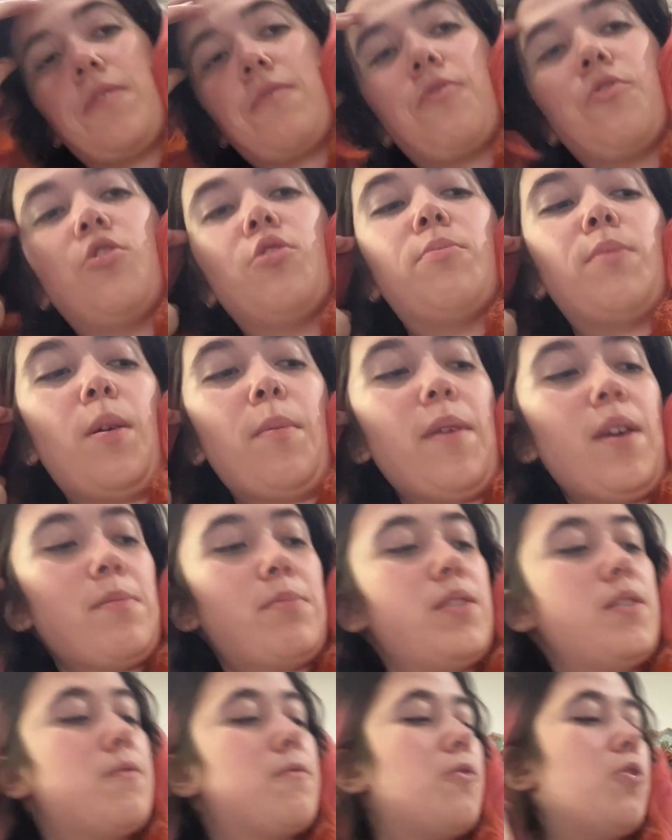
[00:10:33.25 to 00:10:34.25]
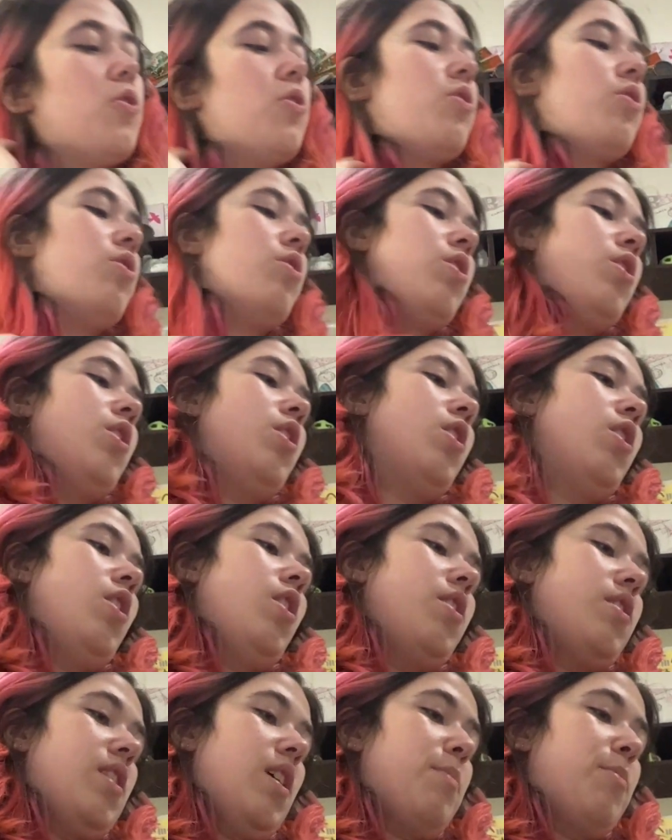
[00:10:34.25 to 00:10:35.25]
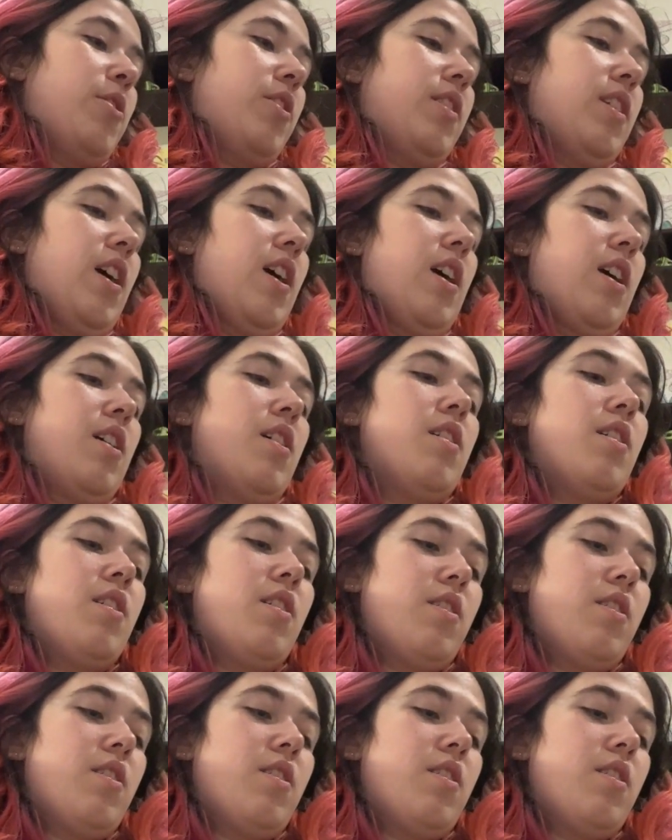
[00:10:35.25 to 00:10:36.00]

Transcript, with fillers: for my baby for their birthday.